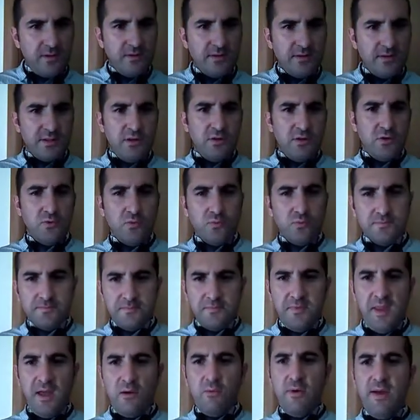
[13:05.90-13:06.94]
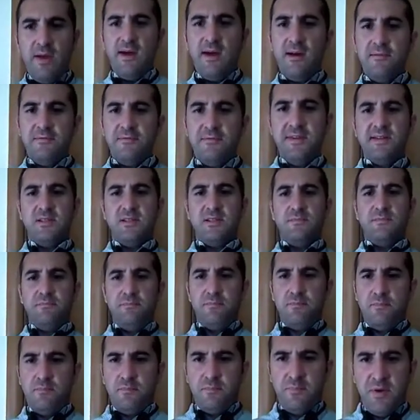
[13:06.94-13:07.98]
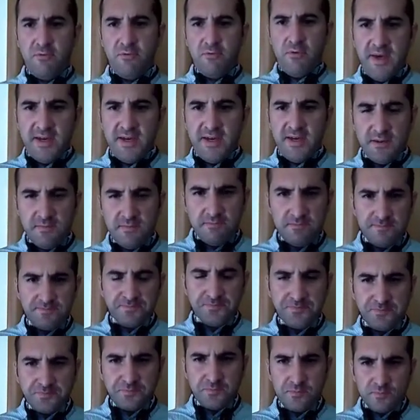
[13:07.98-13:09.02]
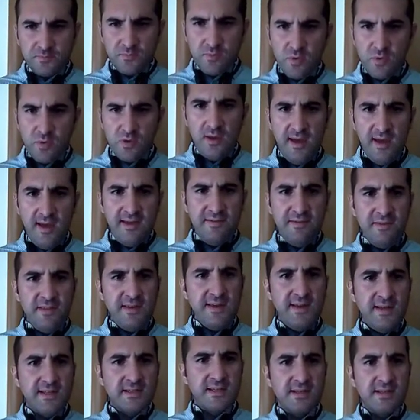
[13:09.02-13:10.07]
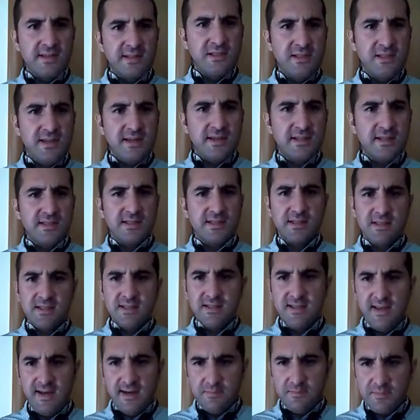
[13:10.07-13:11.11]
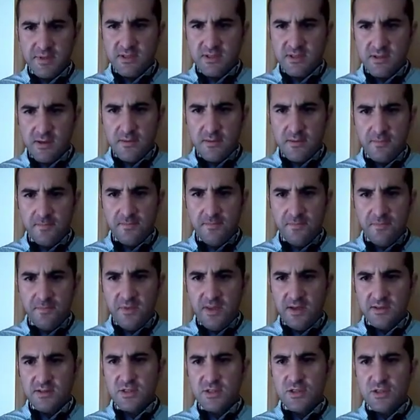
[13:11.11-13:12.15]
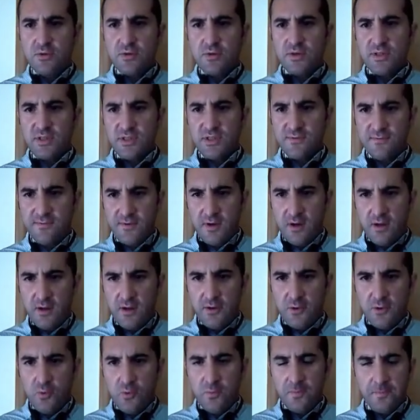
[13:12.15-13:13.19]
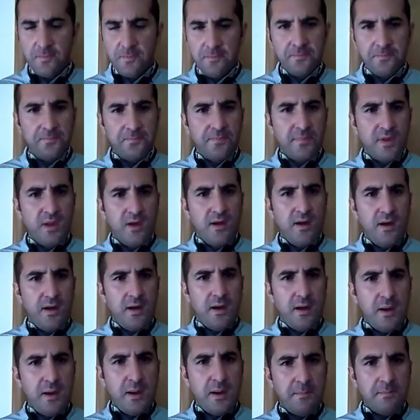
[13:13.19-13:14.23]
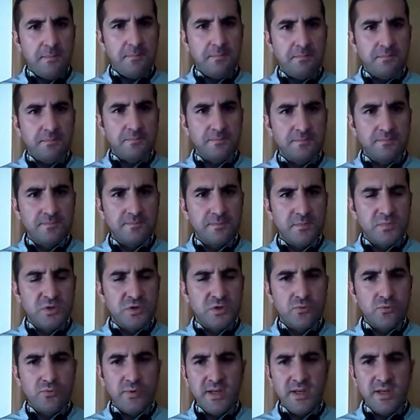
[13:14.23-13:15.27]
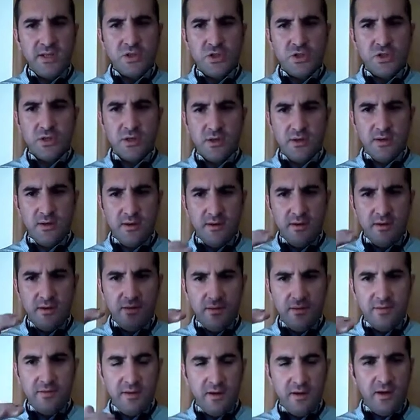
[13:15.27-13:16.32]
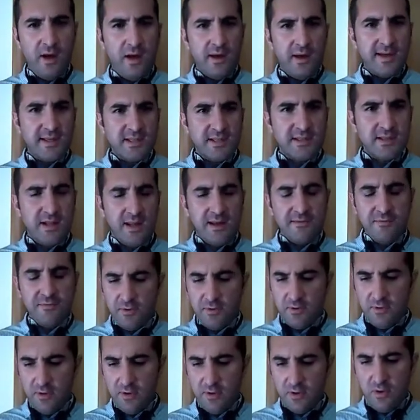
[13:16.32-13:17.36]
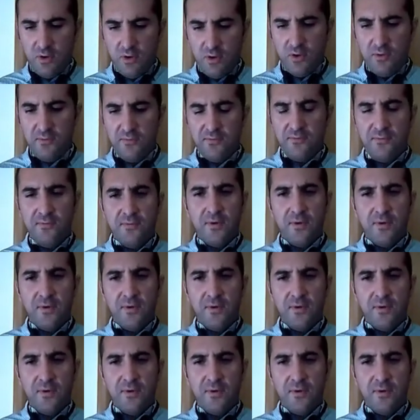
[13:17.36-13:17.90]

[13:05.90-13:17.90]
So now we have this pyramid and these 6 steps that students follow to reach the highest level of